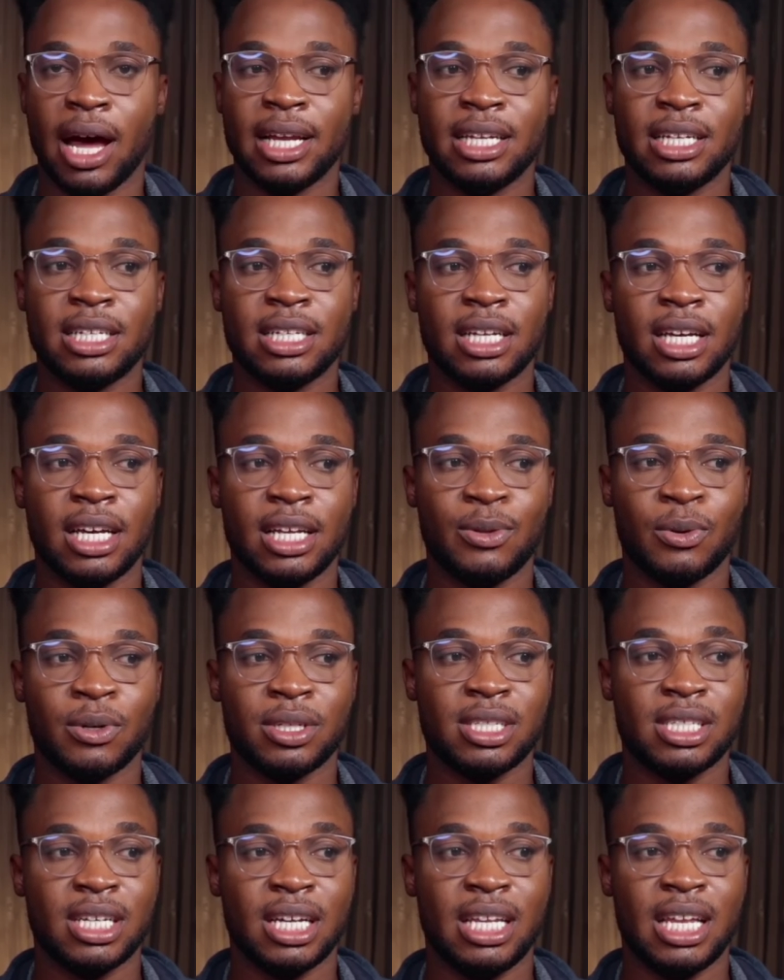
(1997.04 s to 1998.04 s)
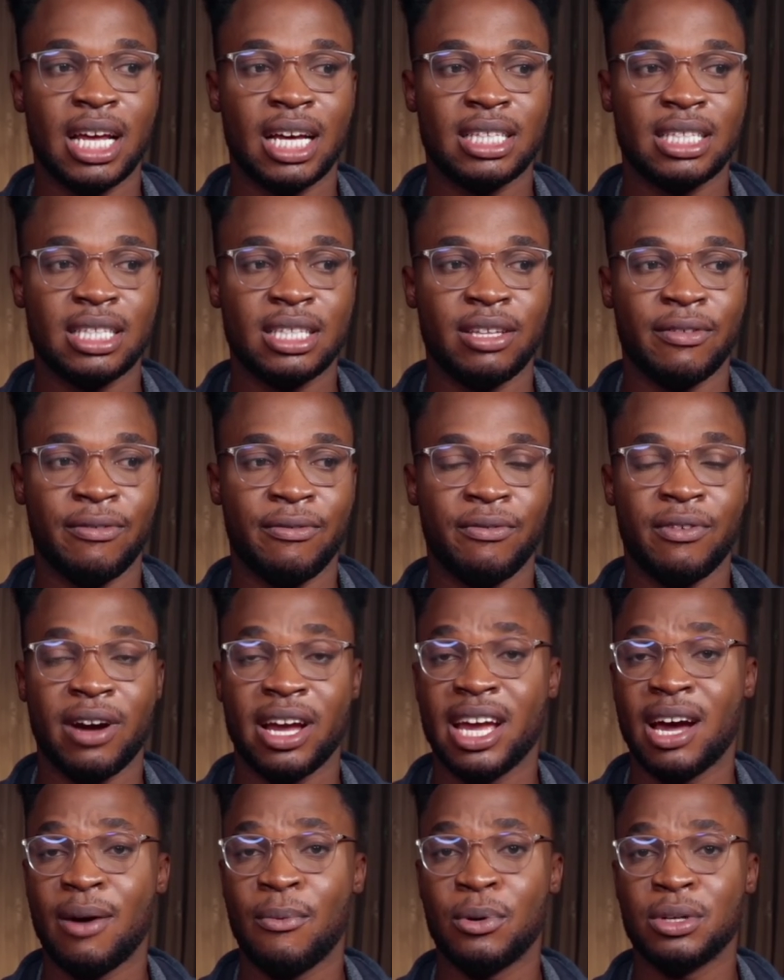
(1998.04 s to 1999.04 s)
And it was said that the
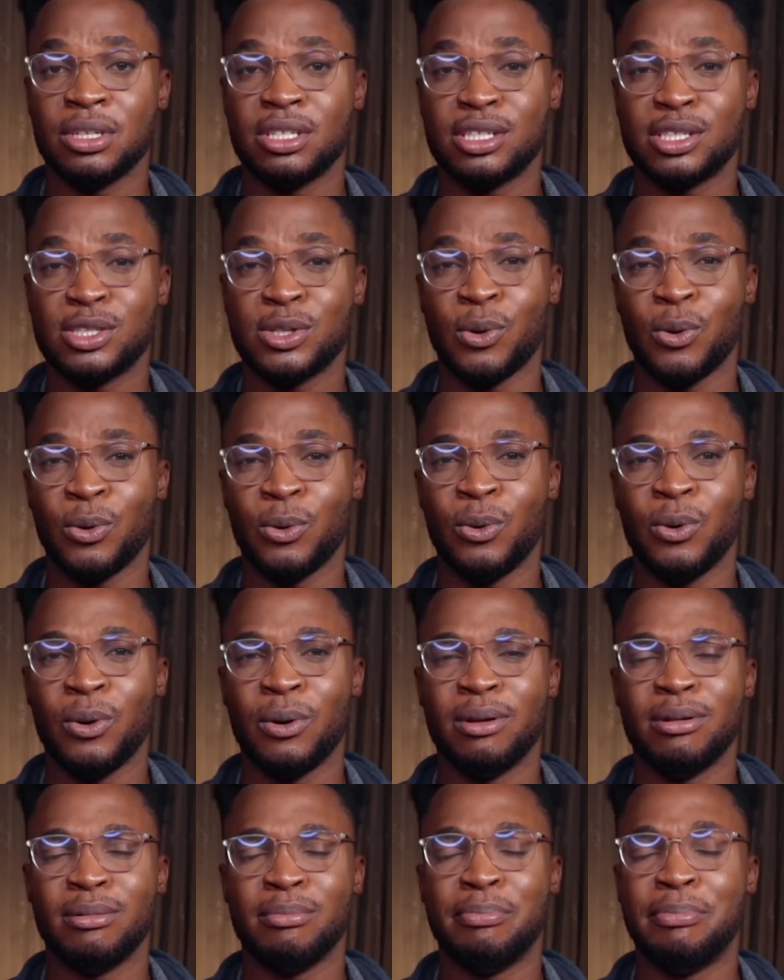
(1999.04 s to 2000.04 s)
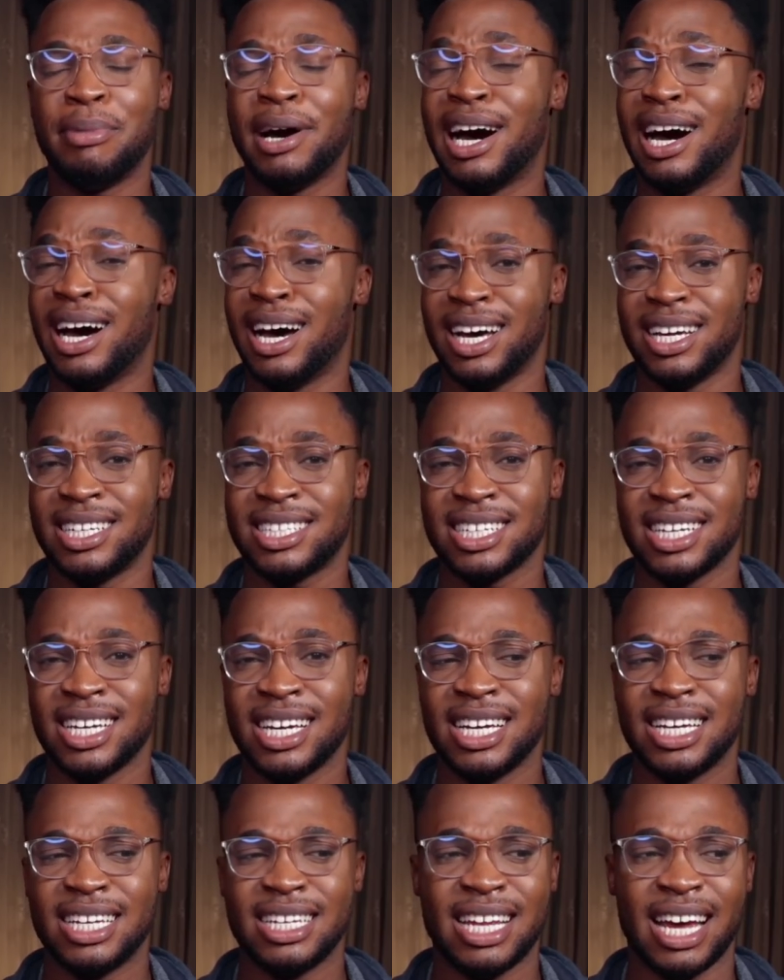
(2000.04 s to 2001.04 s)
fire was so bad
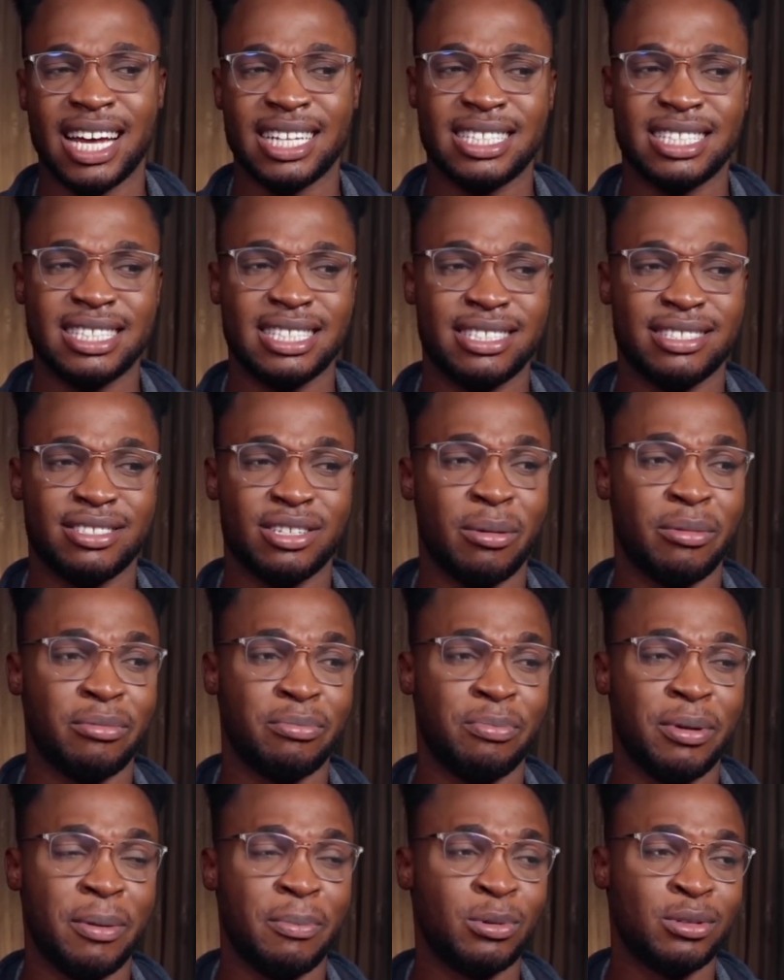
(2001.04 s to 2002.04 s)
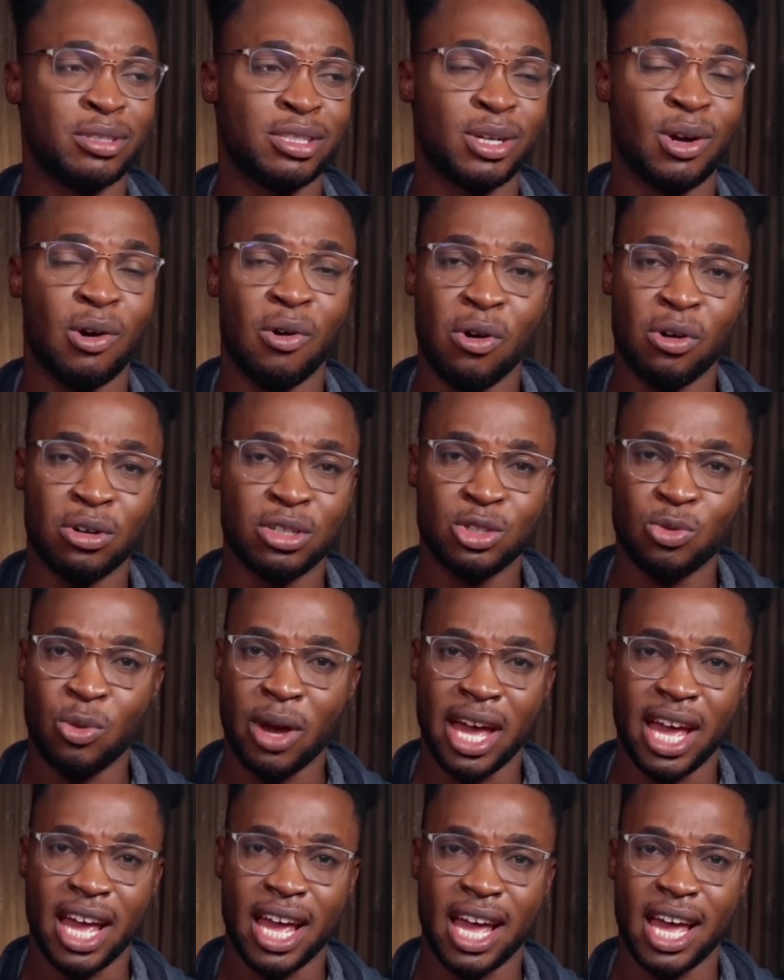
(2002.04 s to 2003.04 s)
that some people's skulls
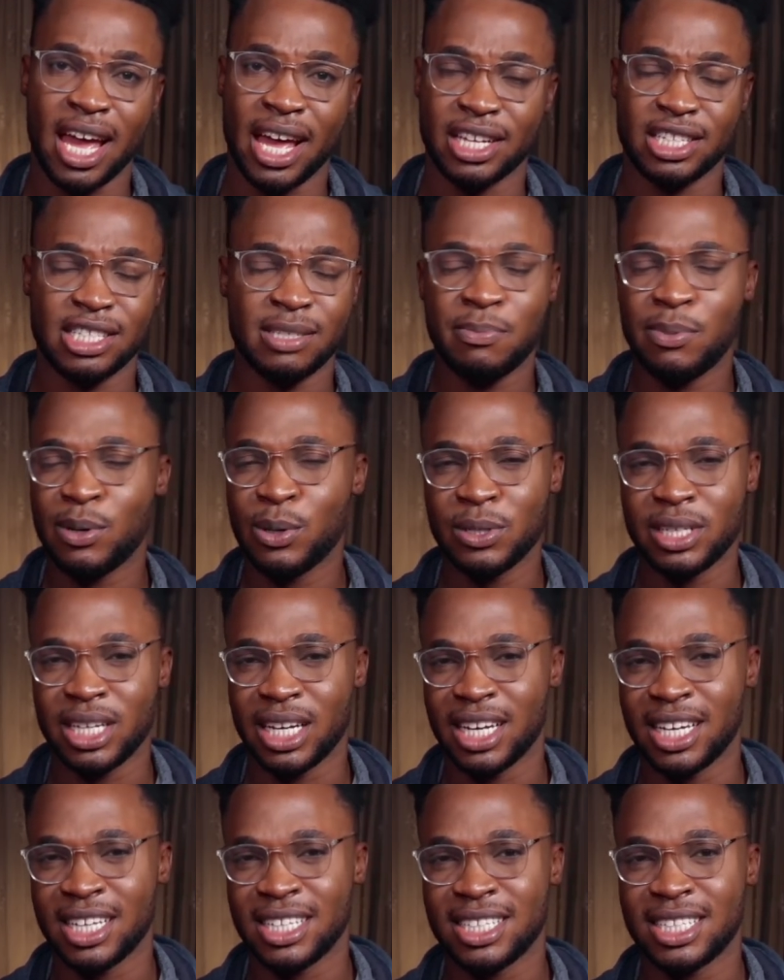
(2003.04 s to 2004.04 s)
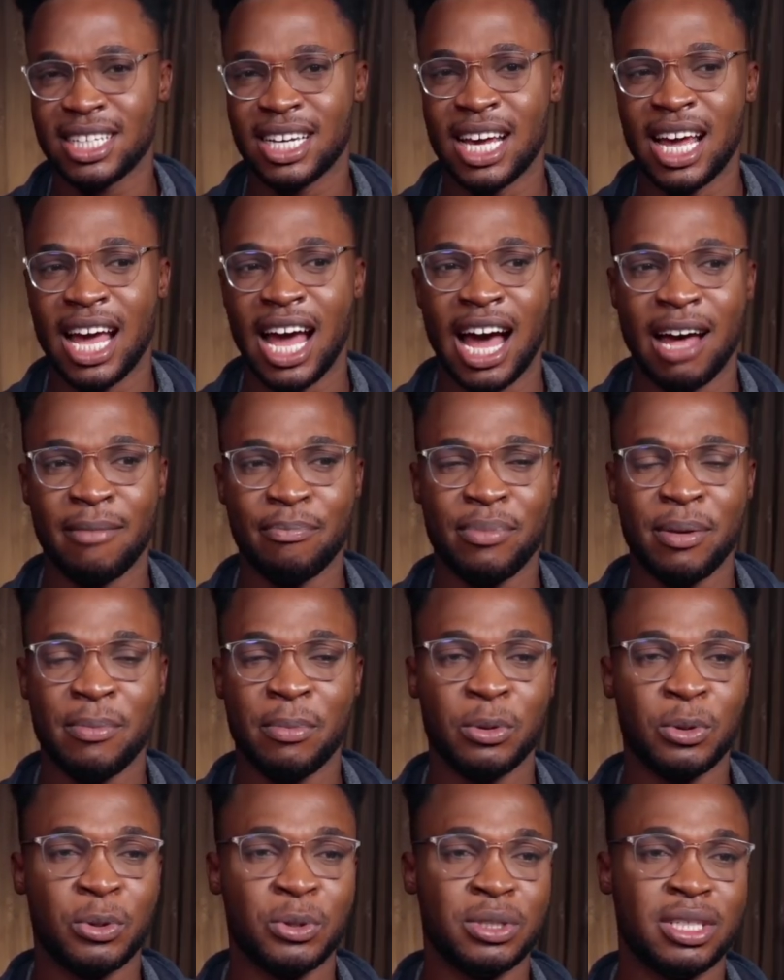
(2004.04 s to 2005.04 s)
were exploded, and
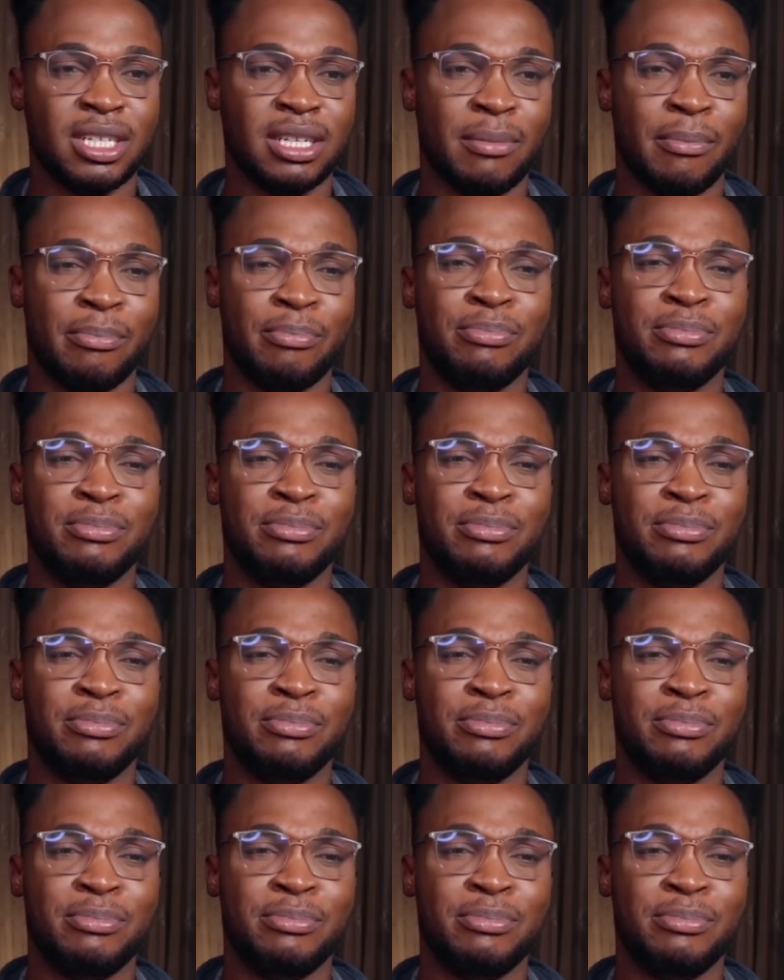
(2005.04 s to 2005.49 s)
people could